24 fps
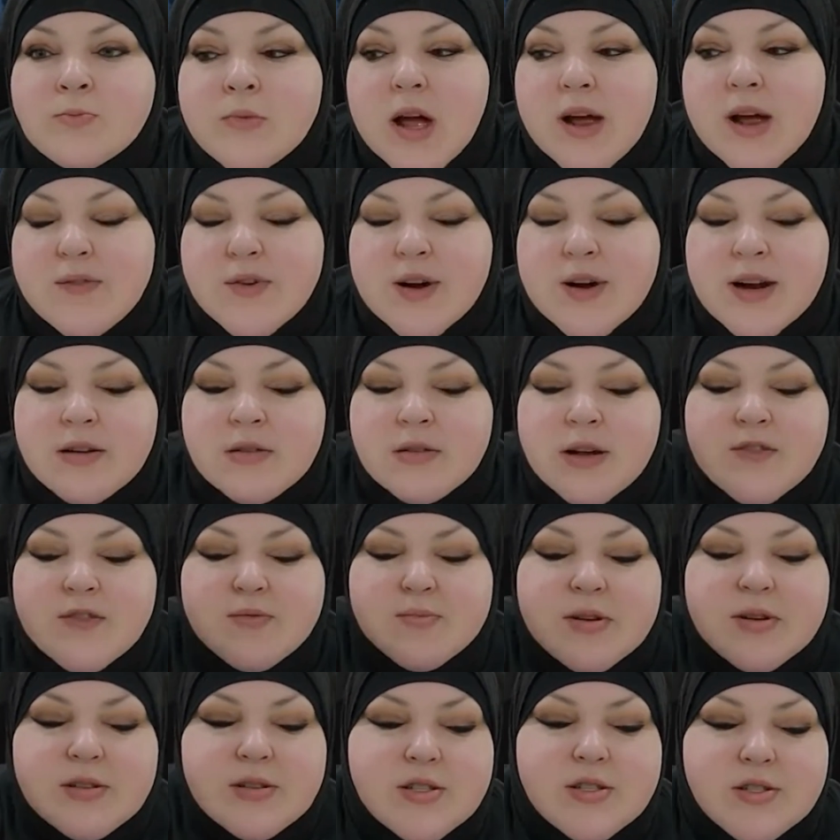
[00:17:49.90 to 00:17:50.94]
I find a lot of
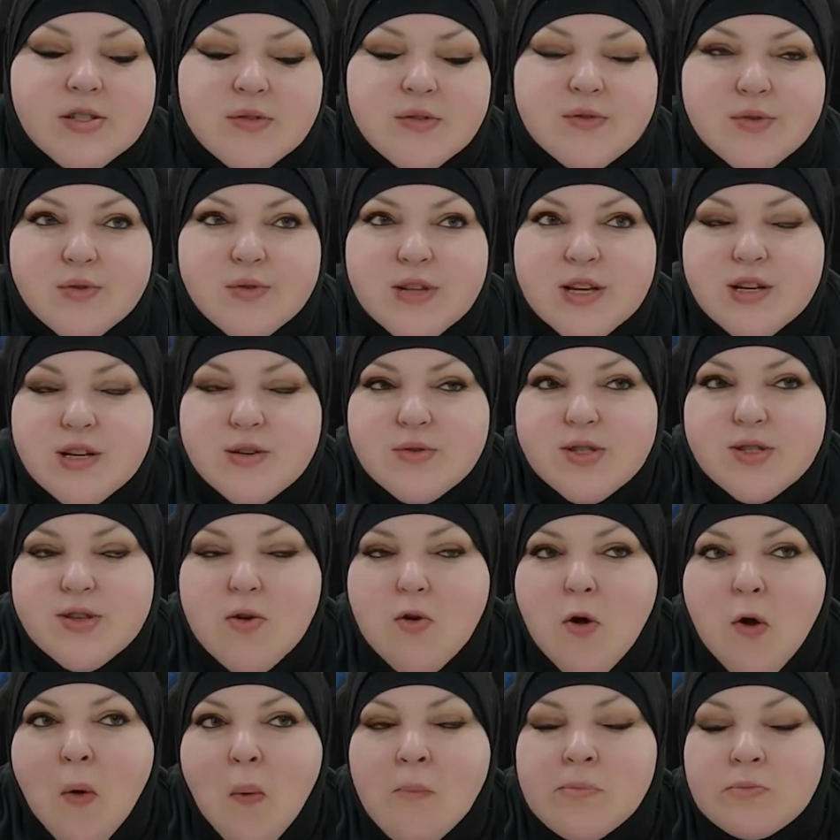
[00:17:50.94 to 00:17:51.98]
Middle Eastern food, they use
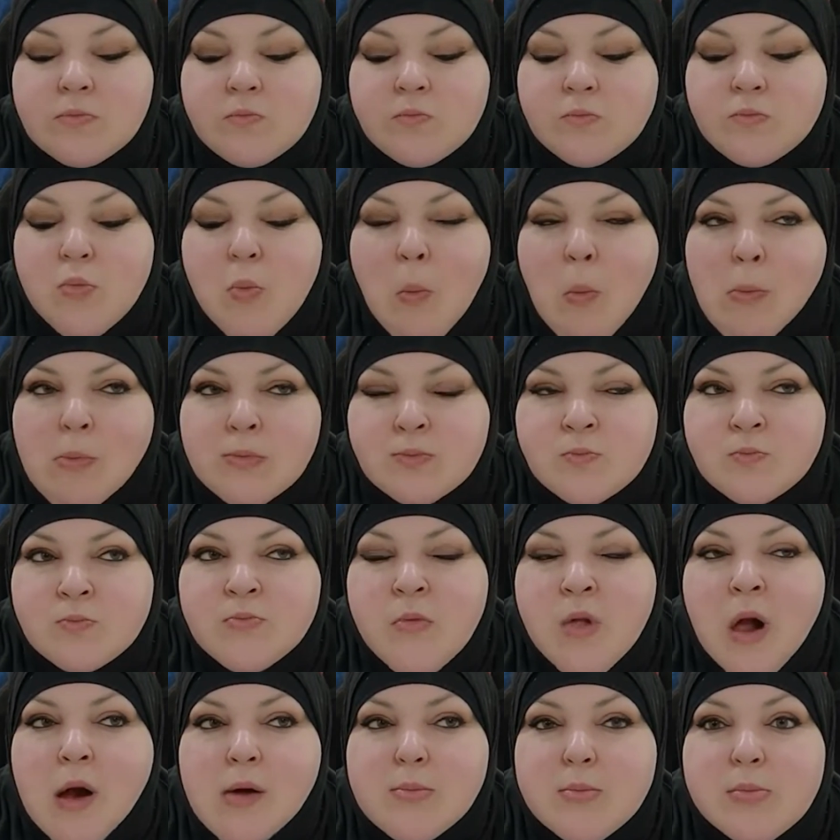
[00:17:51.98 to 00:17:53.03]

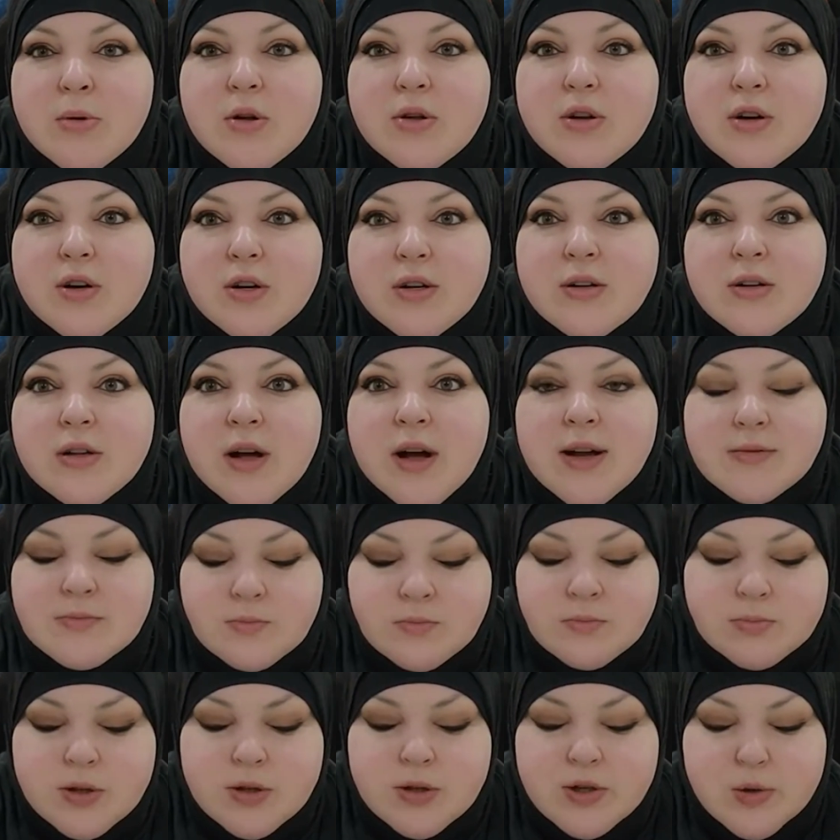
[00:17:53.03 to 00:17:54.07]
bulgur a lot.
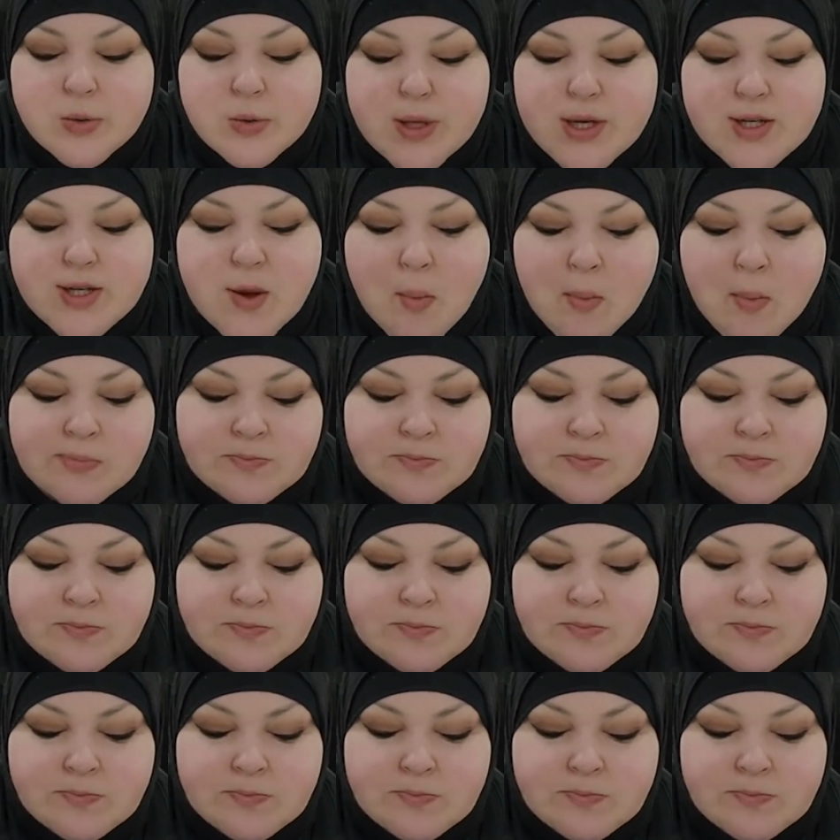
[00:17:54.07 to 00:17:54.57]
Bulgur wheat.